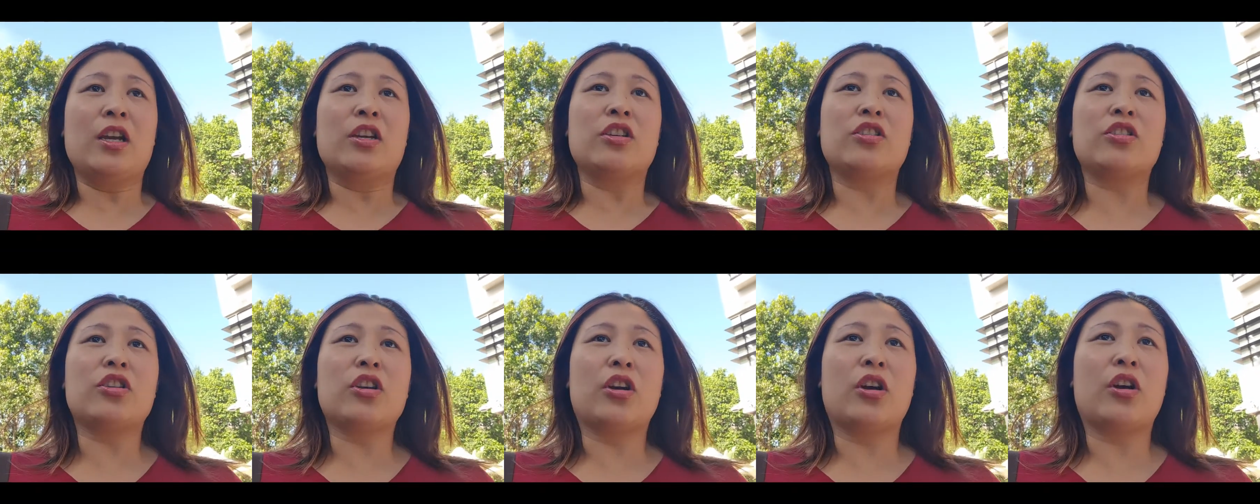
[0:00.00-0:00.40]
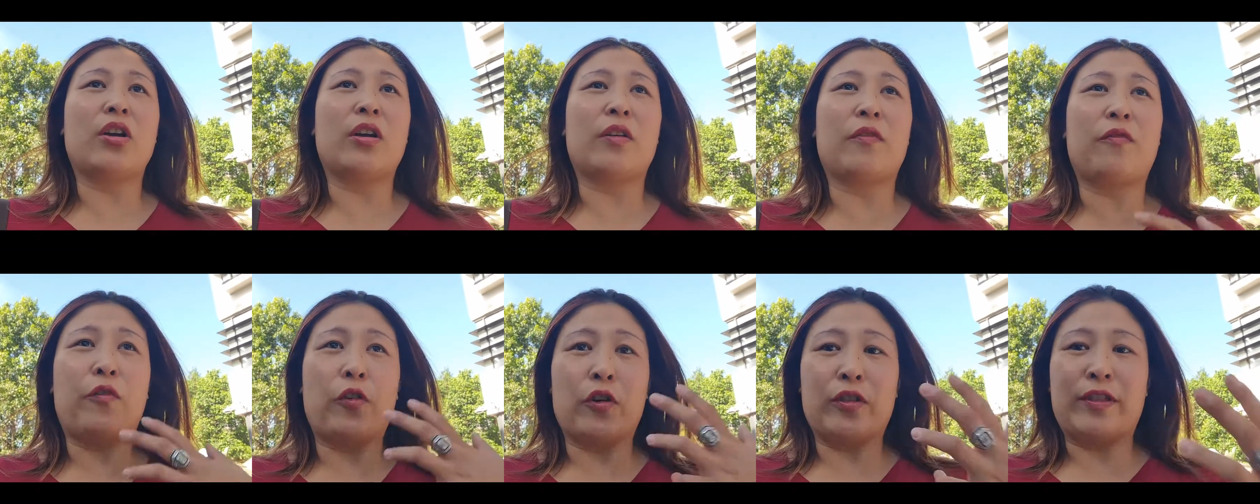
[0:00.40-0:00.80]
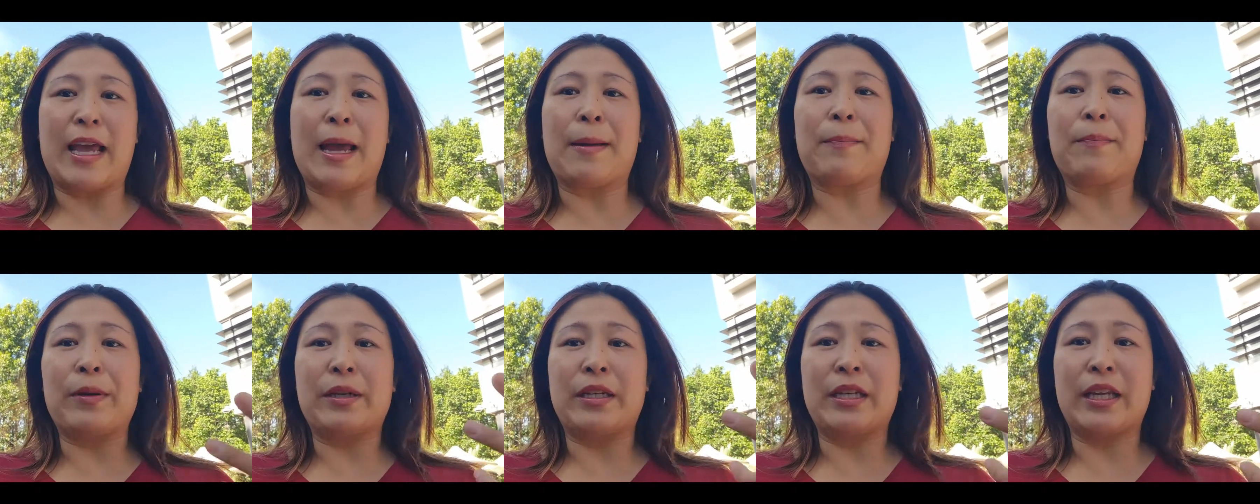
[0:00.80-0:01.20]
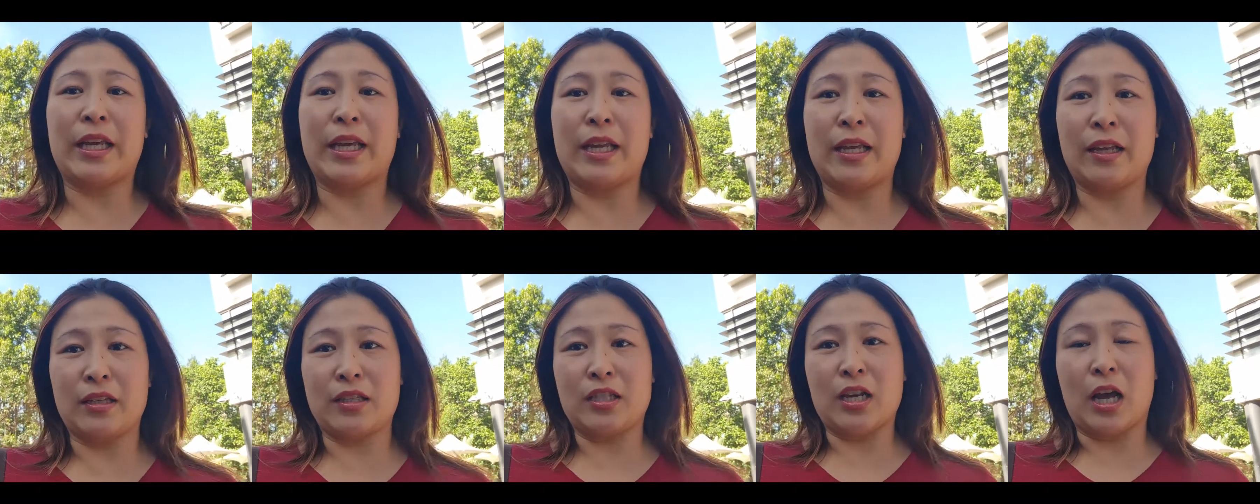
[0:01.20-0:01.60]
So for that
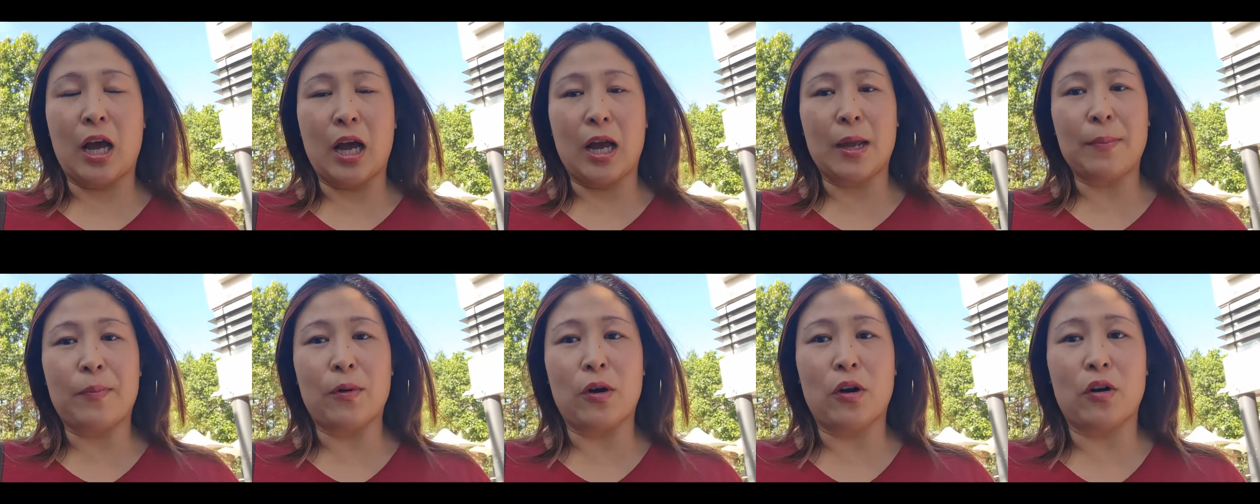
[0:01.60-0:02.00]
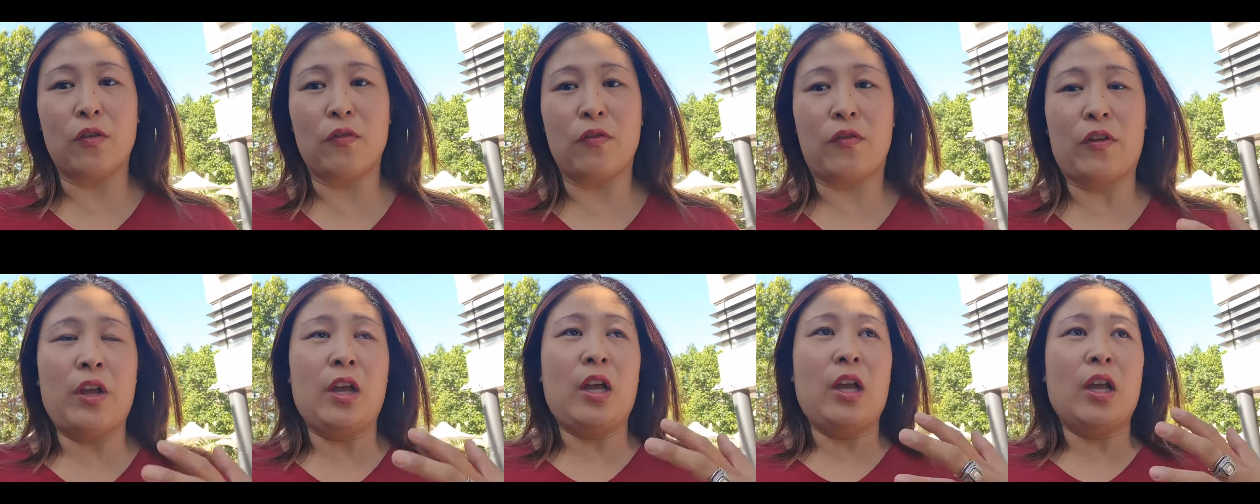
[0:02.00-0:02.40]
particular type of